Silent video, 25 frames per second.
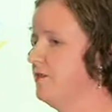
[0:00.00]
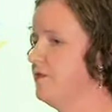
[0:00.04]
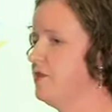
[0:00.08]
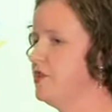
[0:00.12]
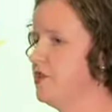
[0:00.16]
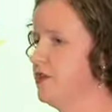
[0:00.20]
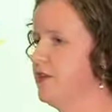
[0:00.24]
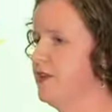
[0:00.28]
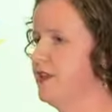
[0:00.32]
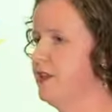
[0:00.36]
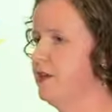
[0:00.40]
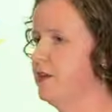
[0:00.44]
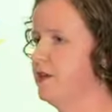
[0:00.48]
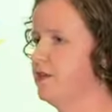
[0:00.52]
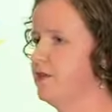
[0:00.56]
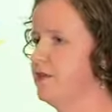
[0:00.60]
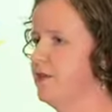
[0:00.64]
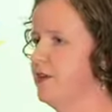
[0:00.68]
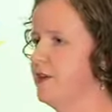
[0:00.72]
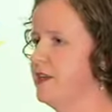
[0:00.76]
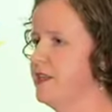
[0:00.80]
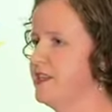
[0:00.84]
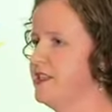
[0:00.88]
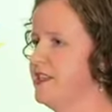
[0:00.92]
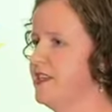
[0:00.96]
during the
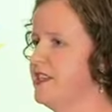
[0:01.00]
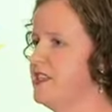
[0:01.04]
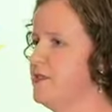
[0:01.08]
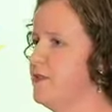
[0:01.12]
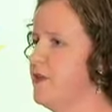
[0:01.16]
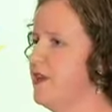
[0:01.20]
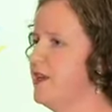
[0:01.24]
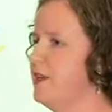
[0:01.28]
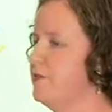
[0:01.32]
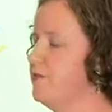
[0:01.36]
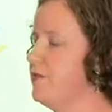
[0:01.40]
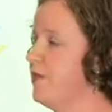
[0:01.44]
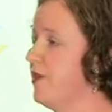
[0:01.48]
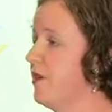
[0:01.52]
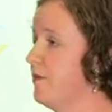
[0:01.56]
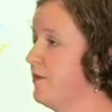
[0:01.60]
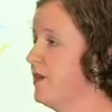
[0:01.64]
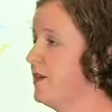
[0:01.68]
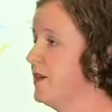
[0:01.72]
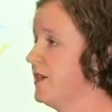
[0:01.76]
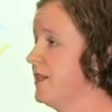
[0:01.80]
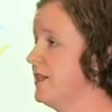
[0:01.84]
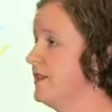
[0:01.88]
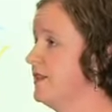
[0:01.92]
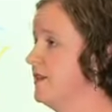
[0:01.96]
off-road assessment and
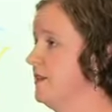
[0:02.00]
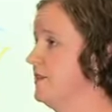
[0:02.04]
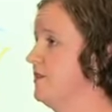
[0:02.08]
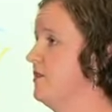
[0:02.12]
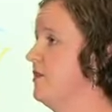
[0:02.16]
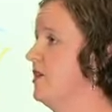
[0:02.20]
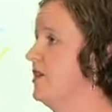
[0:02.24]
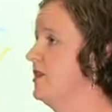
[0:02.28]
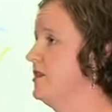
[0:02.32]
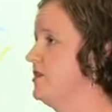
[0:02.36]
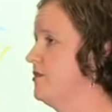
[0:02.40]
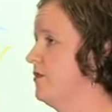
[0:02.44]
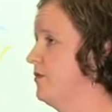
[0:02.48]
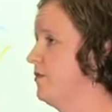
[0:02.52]
primarily the client's